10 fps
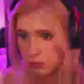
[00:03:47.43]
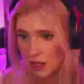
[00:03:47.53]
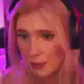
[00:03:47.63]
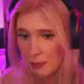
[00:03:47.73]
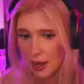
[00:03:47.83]
In
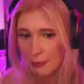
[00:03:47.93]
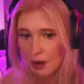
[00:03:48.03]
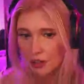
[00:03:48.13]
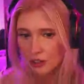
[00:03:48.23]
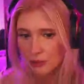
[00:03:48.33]
my
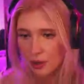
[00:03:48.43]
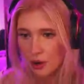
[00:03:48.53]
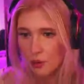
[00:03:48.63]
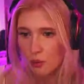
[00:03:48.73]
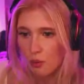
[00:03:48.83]
box, bro.
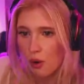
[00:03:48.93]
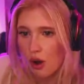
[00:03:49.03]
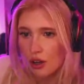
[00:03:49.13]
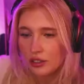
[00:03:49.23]
What?